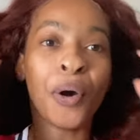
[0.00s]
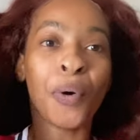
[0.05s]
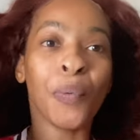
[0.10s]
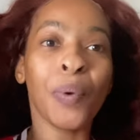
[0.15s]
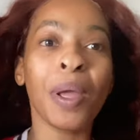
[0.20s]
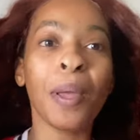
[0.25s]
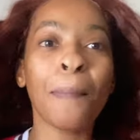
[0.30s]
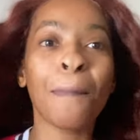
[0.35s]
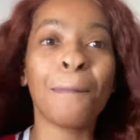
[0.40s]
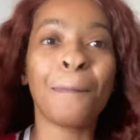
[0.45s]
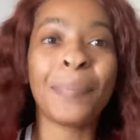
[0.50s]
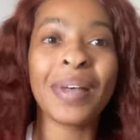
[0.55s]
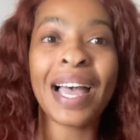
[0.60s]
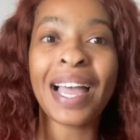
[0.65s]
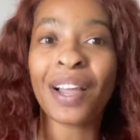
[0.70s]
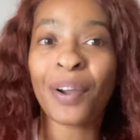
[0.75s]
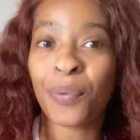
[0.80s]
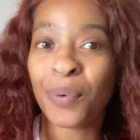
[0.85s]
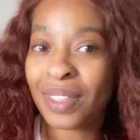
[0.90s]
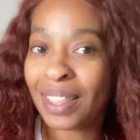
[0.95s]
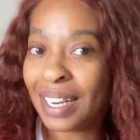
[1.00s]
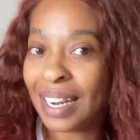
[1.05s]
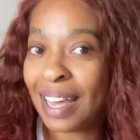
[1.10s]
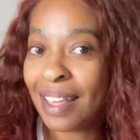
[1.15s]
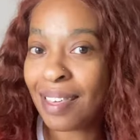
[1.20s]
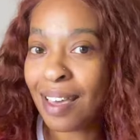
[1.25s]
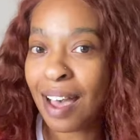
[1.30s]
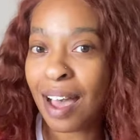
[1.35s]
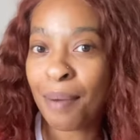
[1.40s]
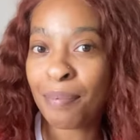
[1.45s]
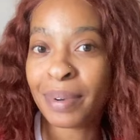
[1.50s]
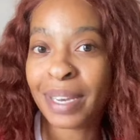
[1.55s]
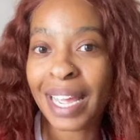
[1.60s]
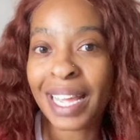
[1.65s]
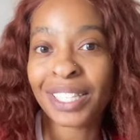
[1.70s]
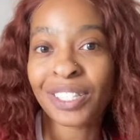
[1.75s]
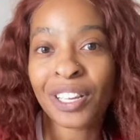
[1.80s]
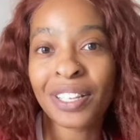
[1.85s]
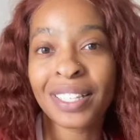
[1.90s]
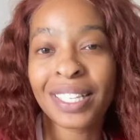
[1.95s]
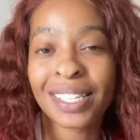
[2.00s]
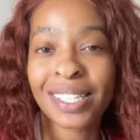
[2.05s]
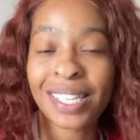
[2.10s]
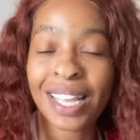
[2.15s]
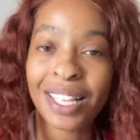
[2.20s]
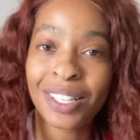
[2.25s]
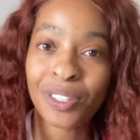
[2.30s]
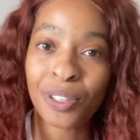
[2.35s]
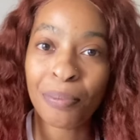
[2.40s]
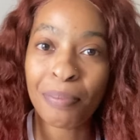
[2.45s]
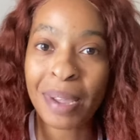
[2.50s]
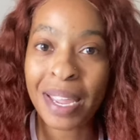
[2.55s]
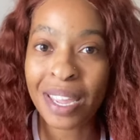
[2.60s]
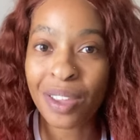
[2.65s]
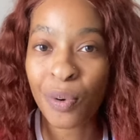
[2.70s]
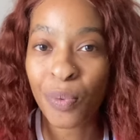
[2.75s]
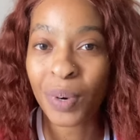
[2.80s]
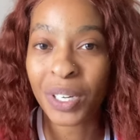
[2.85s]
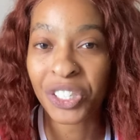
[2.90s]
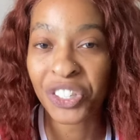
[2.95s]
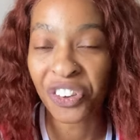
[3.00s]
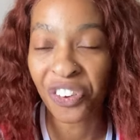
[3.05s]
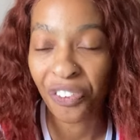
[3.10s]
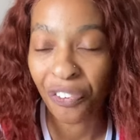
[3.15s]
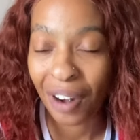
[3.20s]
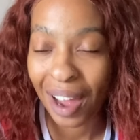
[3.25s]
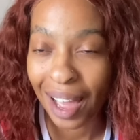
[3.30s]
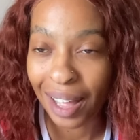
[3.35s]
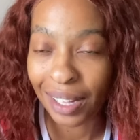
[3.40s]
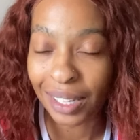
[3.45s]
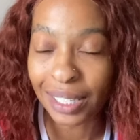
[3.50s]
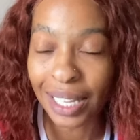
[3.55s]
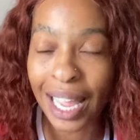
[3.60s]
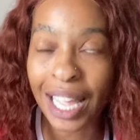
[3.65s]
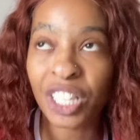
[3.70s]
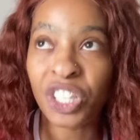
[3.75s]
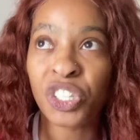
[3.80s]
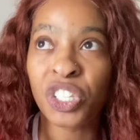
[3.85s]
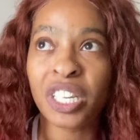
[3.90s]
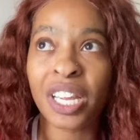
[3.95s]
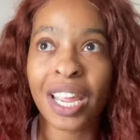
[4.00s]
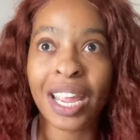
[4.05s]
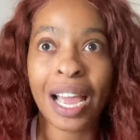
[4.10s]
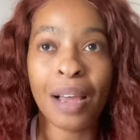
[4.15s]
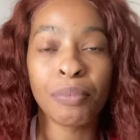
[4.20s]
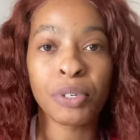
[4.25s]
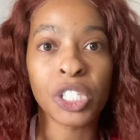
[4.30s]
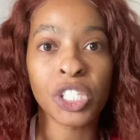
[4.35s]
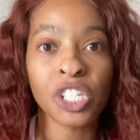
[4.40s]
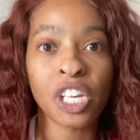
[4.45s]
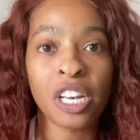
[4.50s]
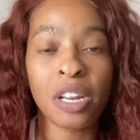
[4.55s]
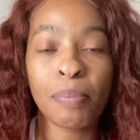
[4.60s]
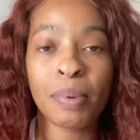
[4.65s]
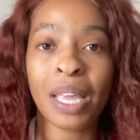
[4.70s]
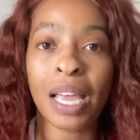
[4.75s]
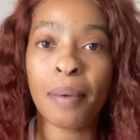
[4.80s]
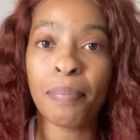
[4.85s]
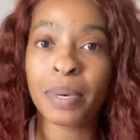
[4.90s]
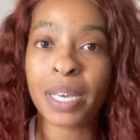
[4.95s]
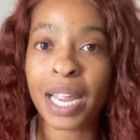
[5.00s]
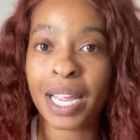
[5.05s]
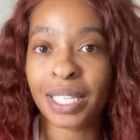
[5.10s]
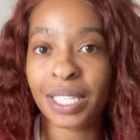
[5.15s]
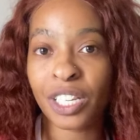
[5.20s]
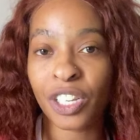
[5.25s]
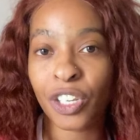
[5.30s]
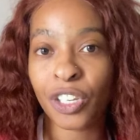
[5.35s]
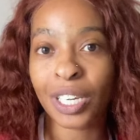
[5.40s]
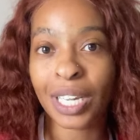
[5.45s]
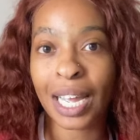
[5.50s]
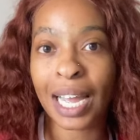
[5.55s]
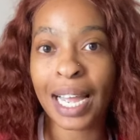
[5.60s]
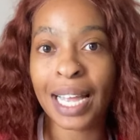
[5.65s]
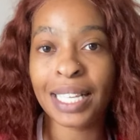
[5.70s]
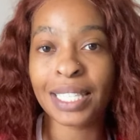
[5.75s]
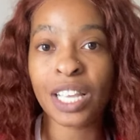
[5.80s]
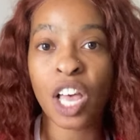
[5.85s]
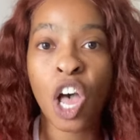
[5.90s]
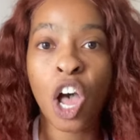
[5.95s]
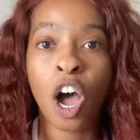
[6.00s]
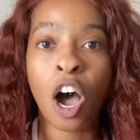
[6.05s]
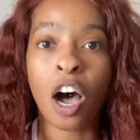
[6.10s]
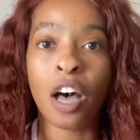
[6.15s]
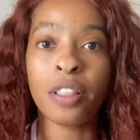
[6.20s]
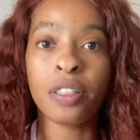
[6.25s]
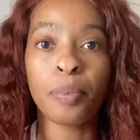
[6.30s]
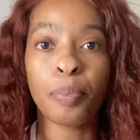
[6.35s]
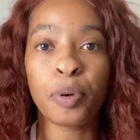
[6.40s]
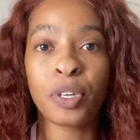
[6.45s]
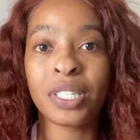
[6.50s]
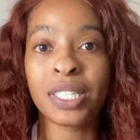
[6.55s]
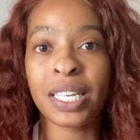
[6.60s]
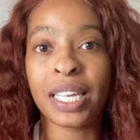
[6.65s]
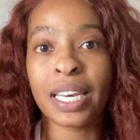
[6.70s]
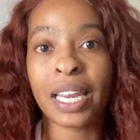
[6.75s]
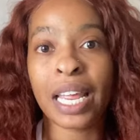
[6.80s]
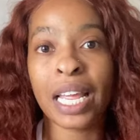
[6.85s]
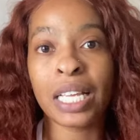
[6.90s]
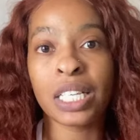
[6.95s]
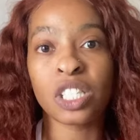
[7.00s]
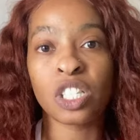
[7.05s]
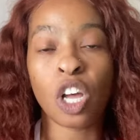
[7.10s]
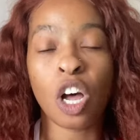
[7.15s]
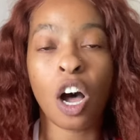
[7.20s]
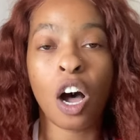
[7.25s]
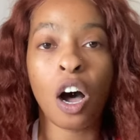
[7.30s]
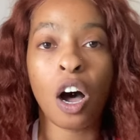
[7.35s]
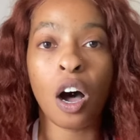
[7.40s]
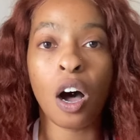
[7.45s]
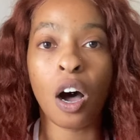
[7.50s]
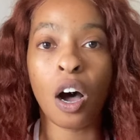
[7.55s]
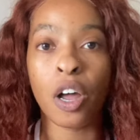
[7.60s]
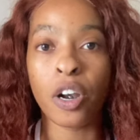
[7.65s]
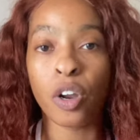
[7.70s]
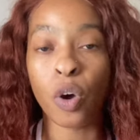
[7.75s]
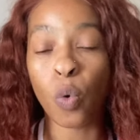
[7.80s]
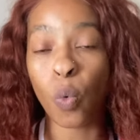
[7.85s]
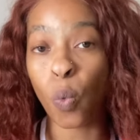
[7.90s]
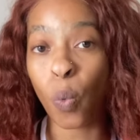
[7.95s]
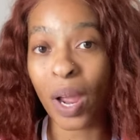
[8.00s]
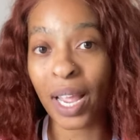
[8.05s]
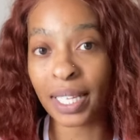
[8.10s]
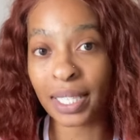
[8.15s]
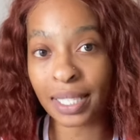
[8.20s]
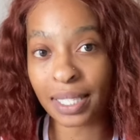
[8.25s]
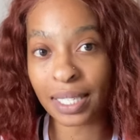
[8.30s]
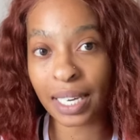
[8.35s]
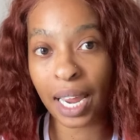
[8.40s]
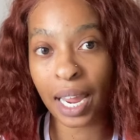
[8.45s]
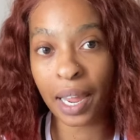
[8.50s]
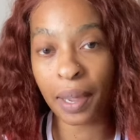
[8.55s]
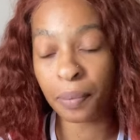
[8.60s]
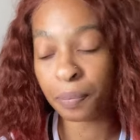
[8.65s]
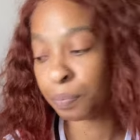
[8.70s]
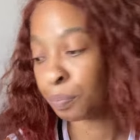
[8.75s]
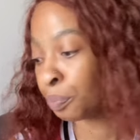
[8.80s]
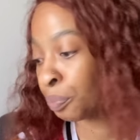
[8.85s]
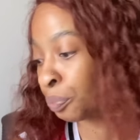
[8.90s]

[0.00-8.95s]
We're back with another update on the Senzo Meyiwa trial, and today I'm just going to be updating you guys on the proceedings on Wednesday.